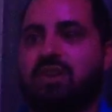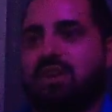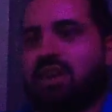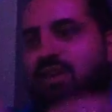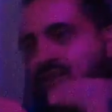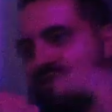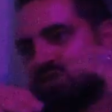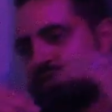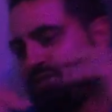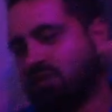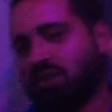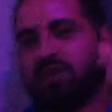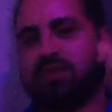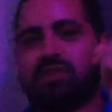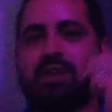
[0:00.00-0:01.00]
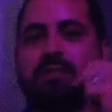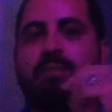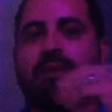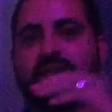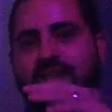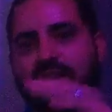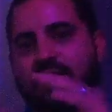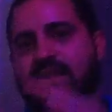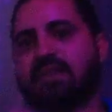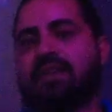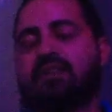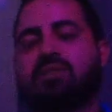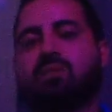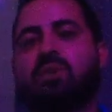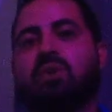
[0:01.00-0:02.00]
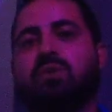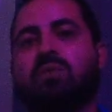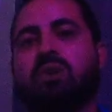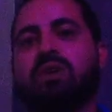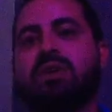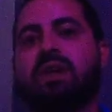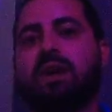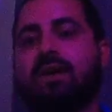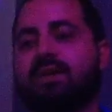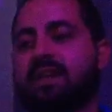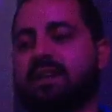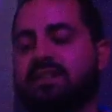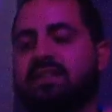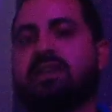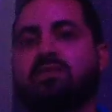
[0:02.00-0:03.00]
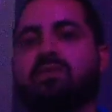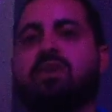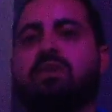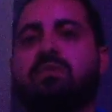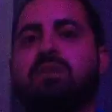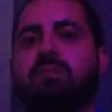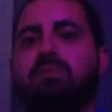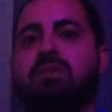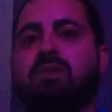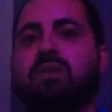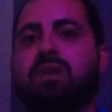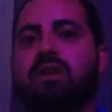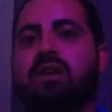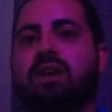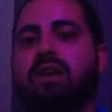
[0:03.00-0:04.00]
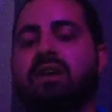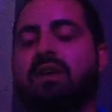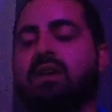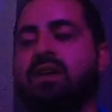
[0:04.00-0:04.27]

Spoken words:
You can't just go to sleep like that. It takes a while to wind down. That's that 20-minute period, okay?